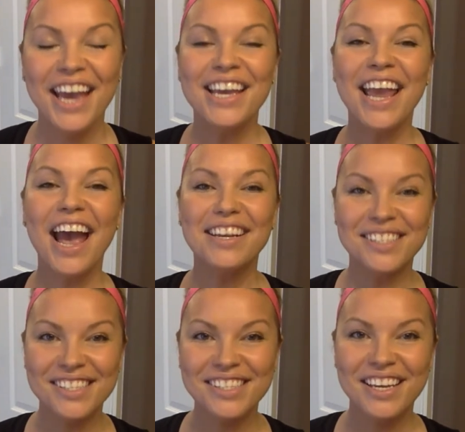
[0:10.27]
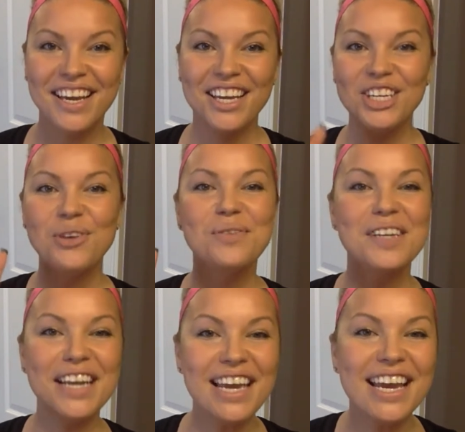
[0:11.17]
Yes,
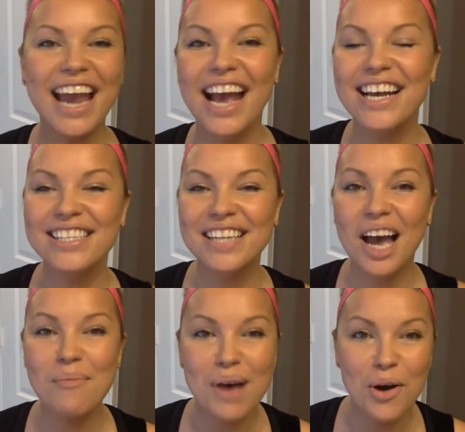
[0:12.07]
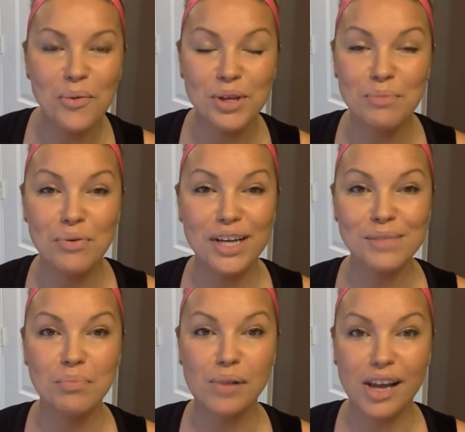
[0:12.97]
Youniques has come out with
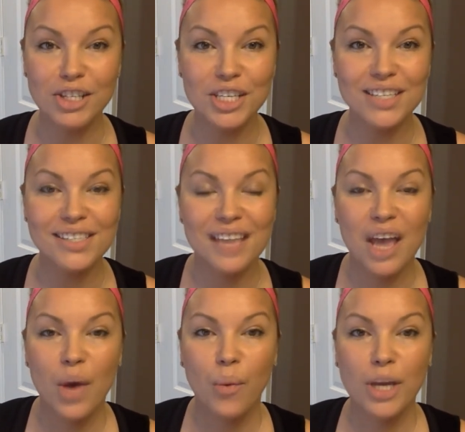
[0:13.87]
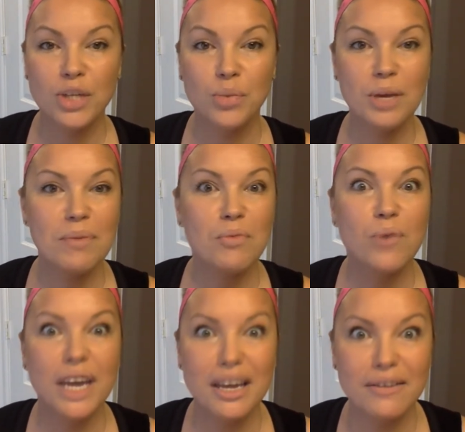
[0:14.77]
pressed blushes, which we've been
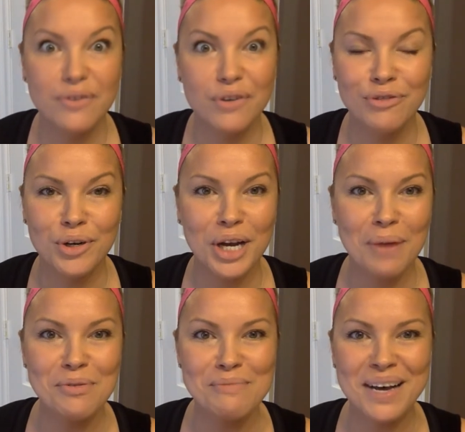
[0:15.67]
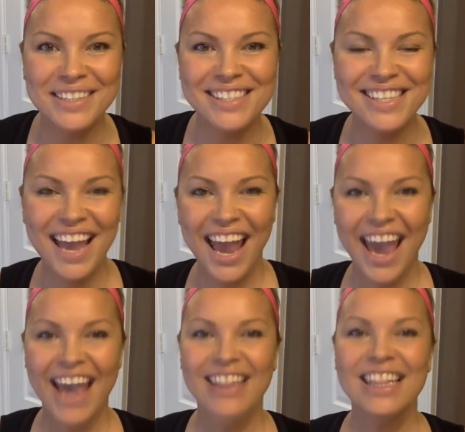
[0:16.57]
waiting for a couple months,
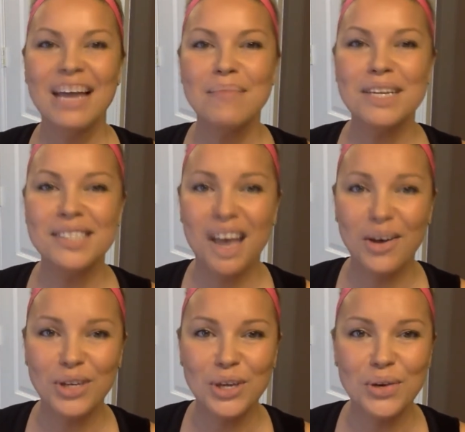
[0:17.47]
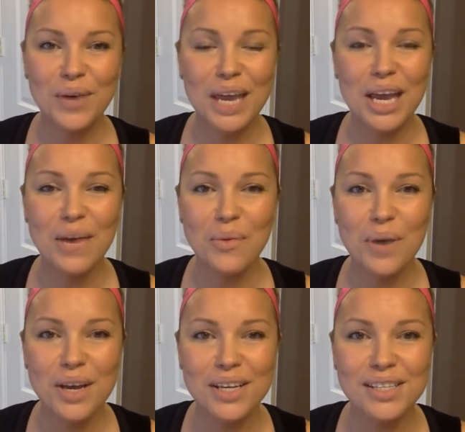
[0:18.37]
and let me tell you, it
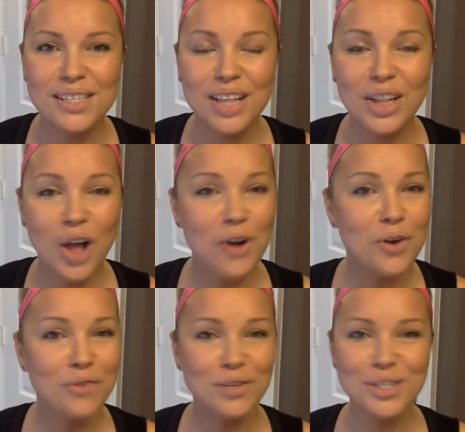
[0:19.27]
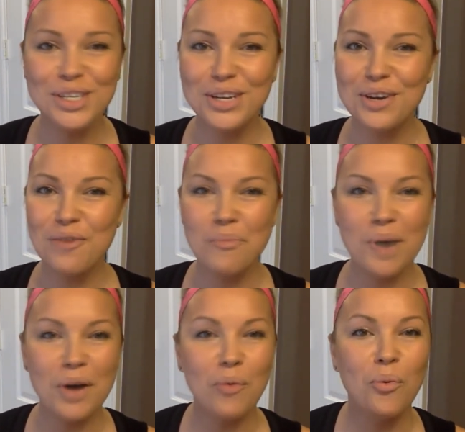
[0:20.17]
was long overdue,
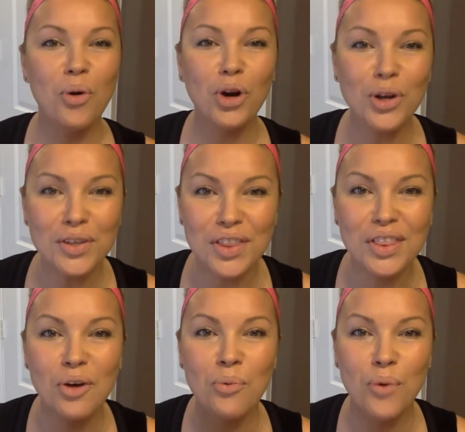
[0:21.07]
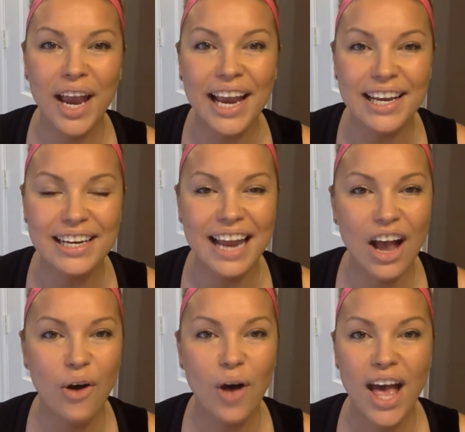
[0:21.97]
but worth the wait.
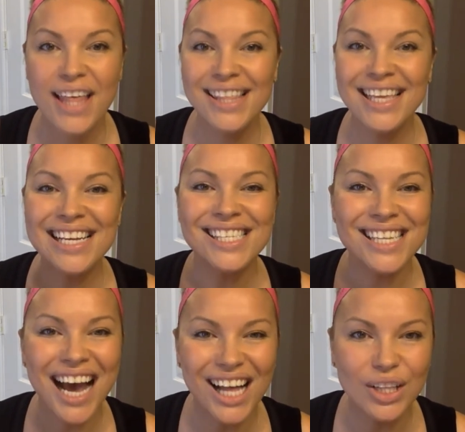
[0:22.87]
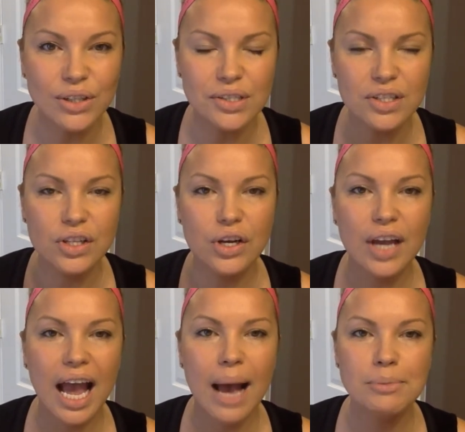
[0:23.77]
Now, these colors look
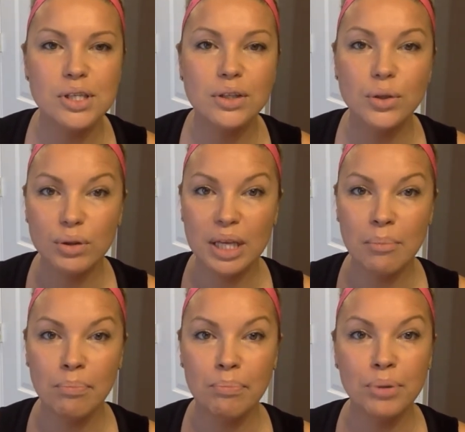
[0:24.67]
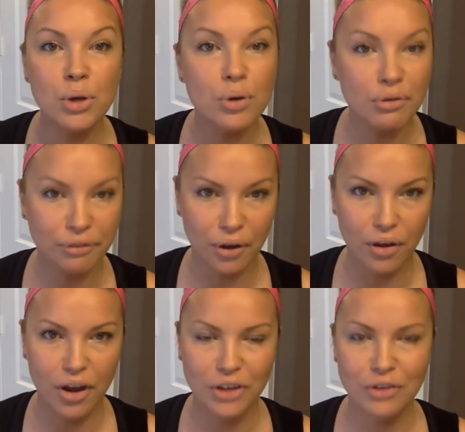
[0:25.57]
absolutely beautiful
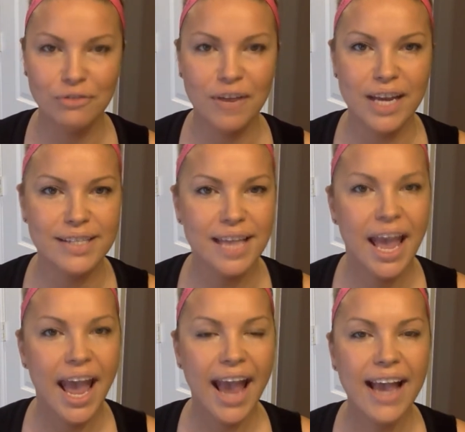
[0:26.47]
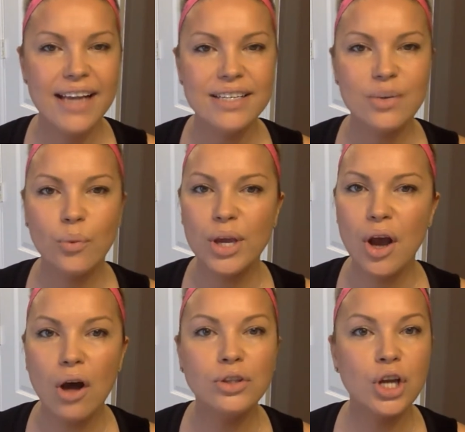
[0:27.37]
on your face, and we
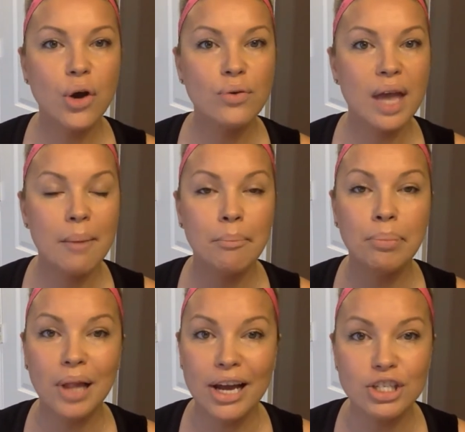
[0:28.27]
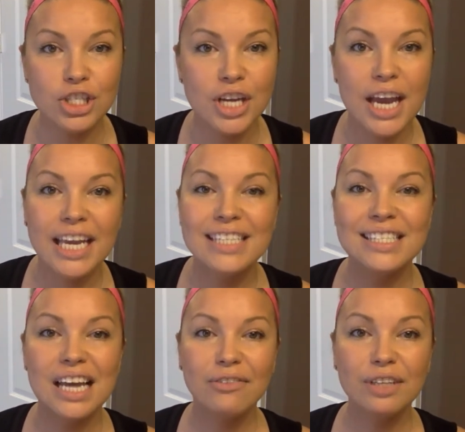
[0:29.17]
all know that blush can
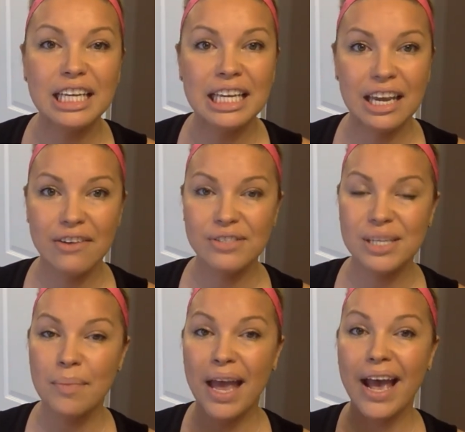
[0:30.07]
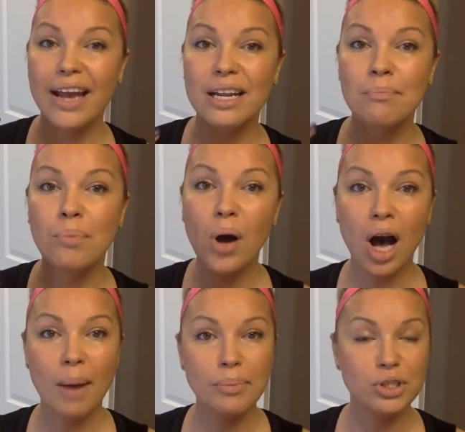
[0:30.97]
definitely give some added
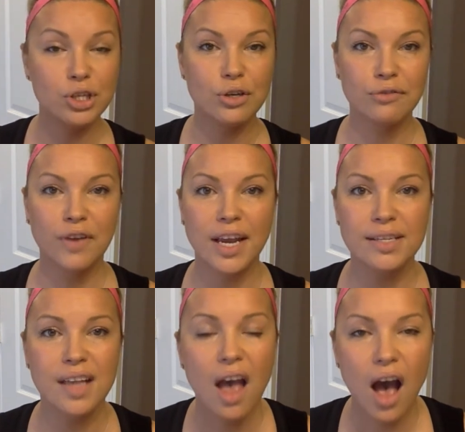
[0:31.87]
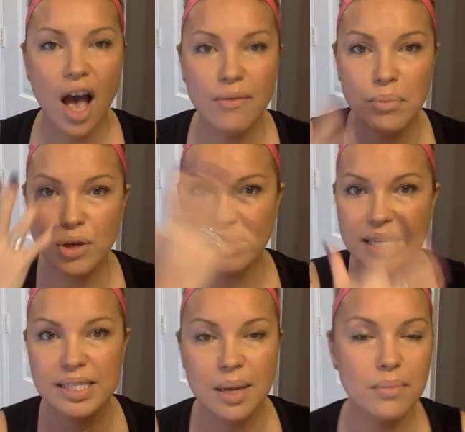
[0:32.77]
pop to your face. I'm
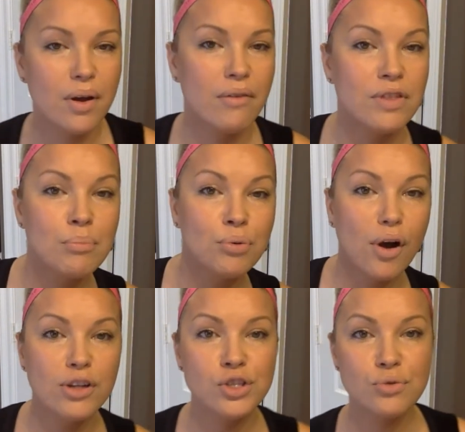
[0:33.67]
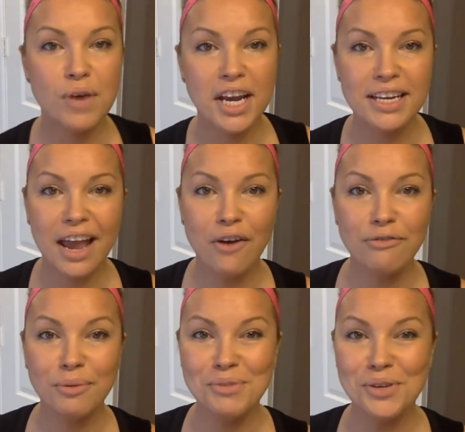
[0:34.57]
using some of the bronzer right now
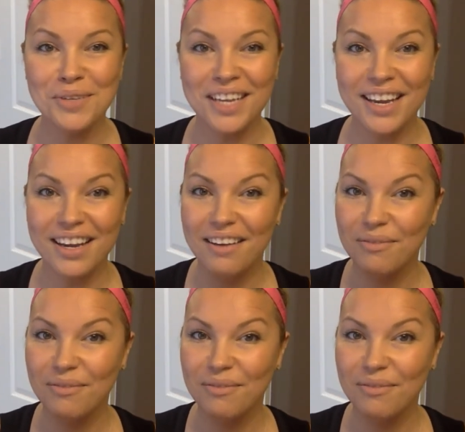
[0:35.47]
from Youniques.